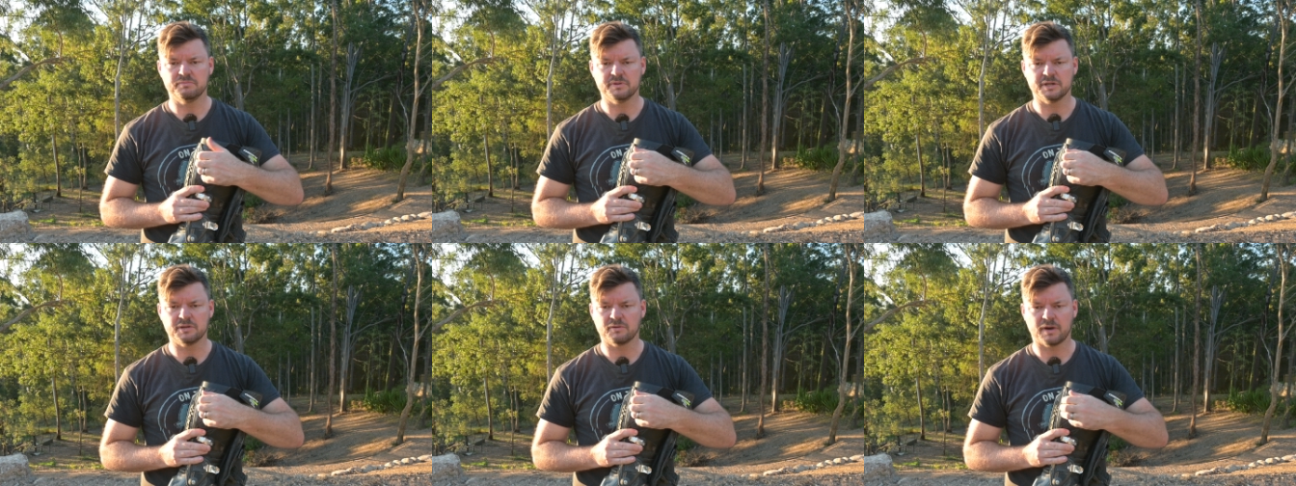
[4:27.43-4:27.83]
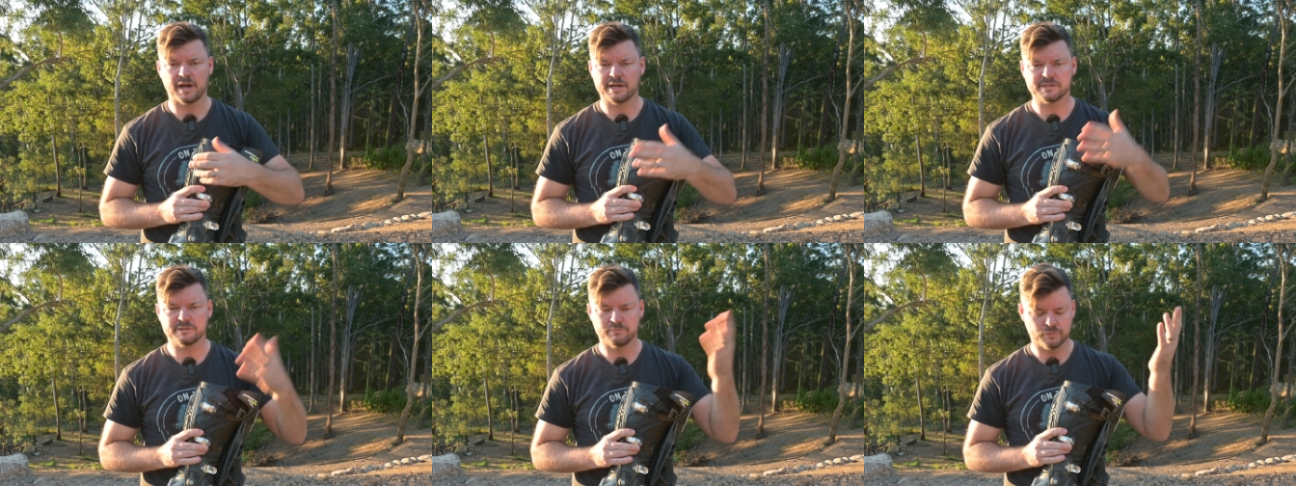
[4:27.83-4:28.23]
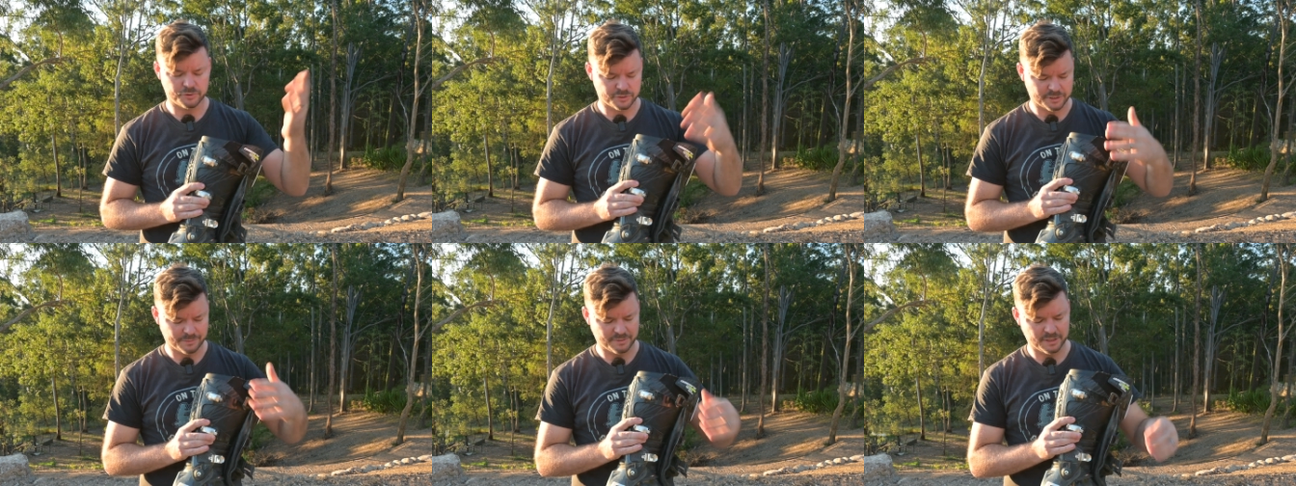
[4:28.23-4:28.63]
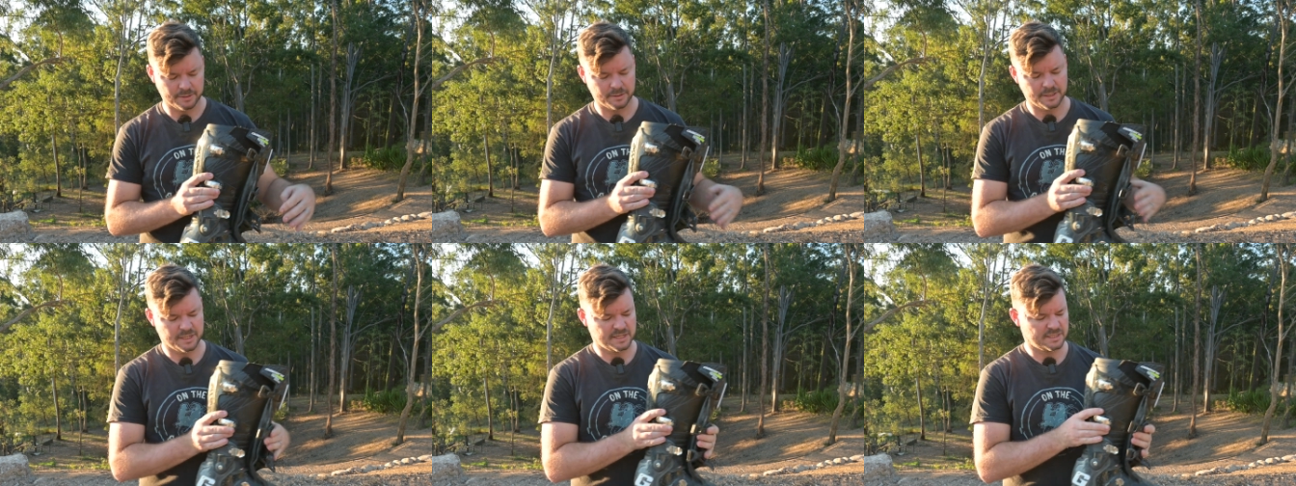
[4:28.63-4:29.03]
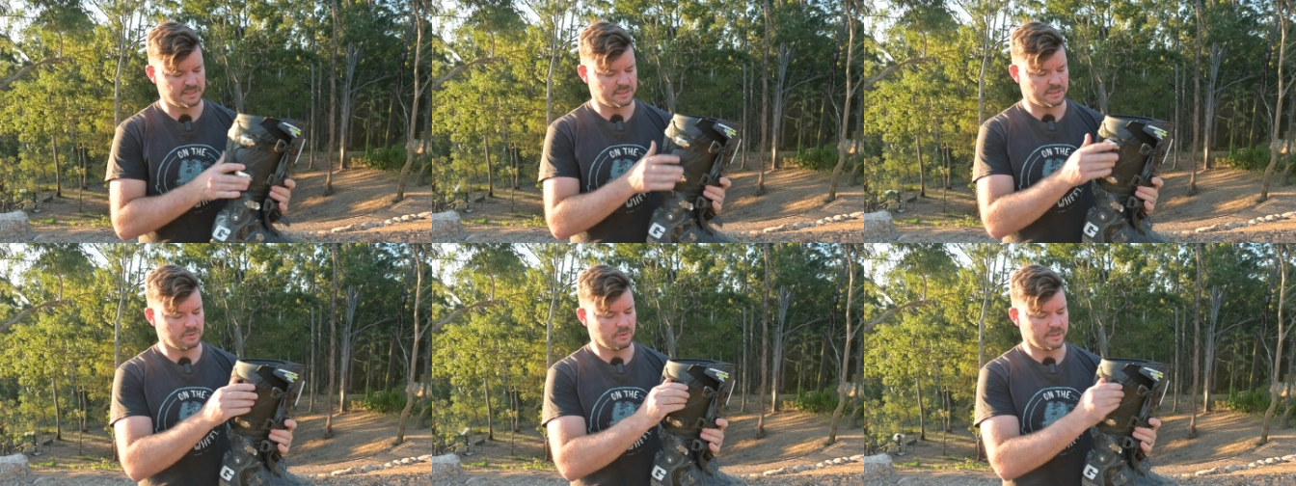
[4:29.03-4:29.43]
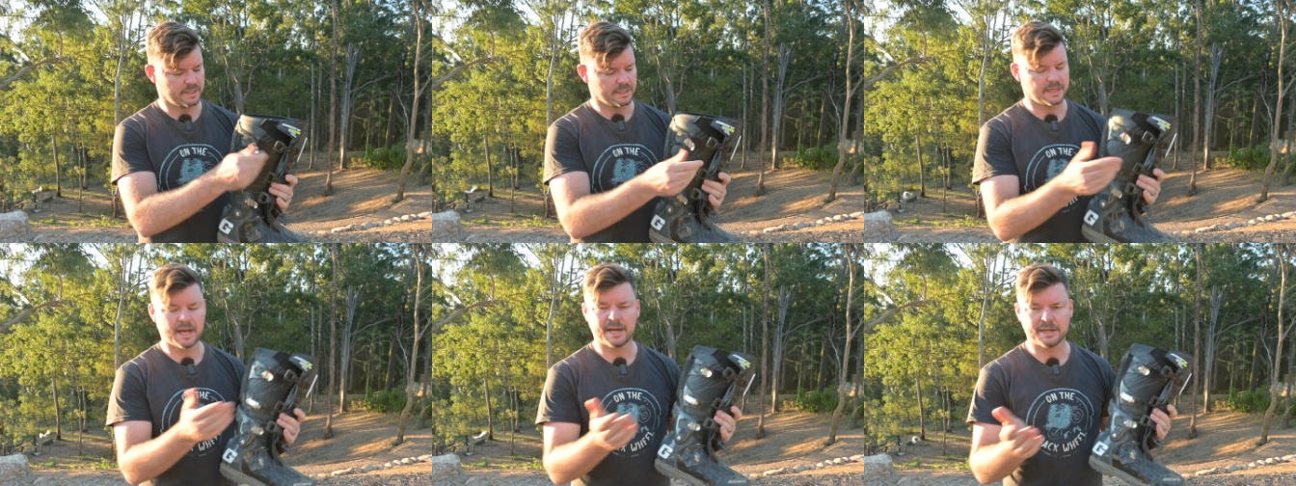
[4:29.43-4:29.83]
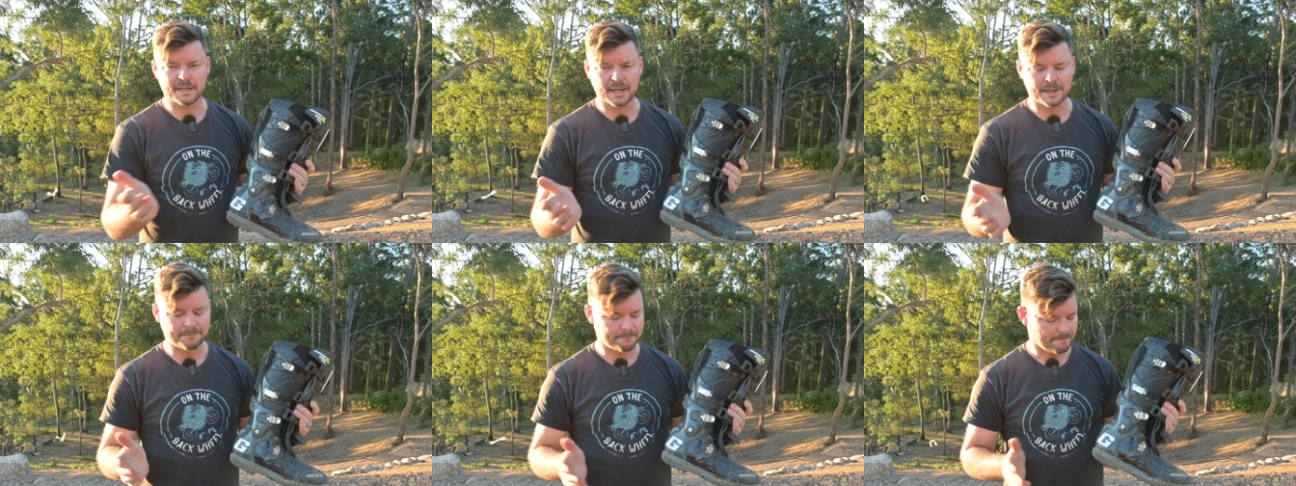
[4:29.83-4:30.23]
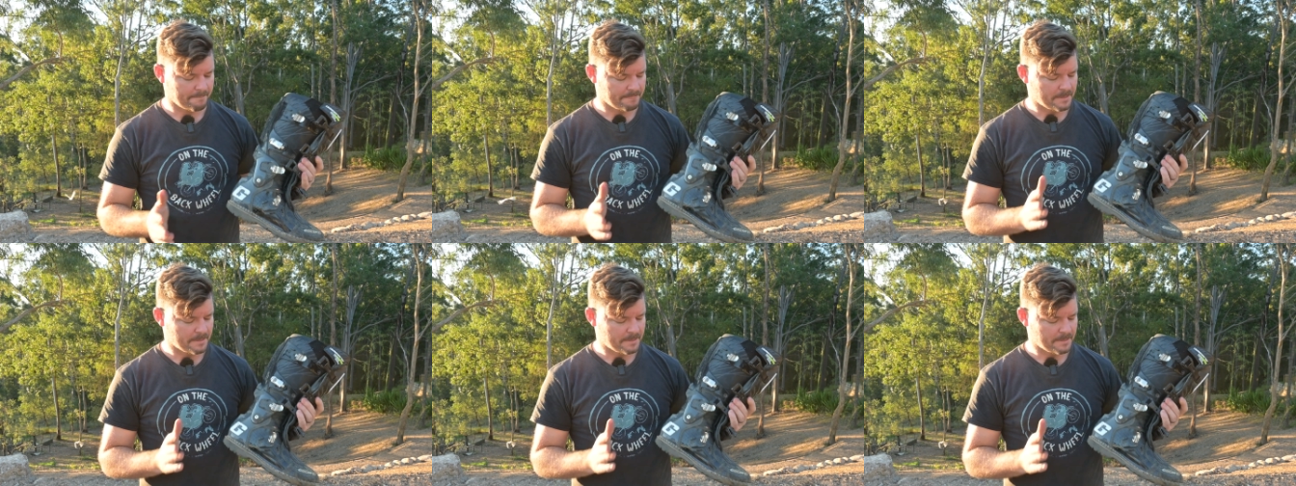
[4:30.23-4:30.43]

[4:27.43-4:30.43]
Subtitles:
bit of grass or bush or something, and it's knocking it undone.